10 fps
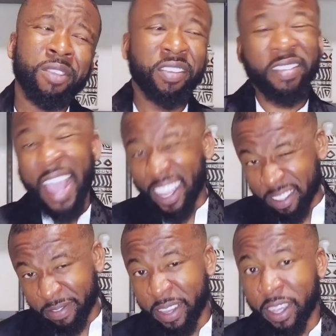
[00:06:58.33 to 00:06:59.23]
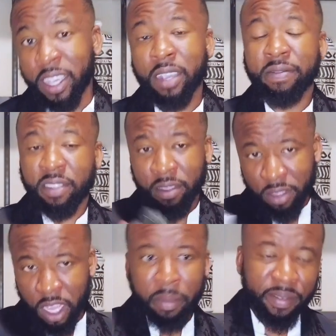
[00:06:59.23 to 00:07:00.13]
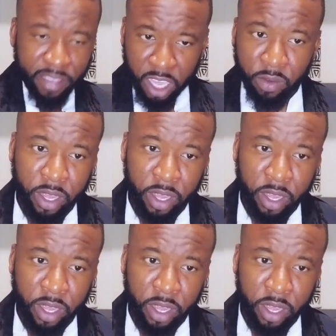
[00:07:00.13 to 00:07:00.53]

Saks Fifth, the MFK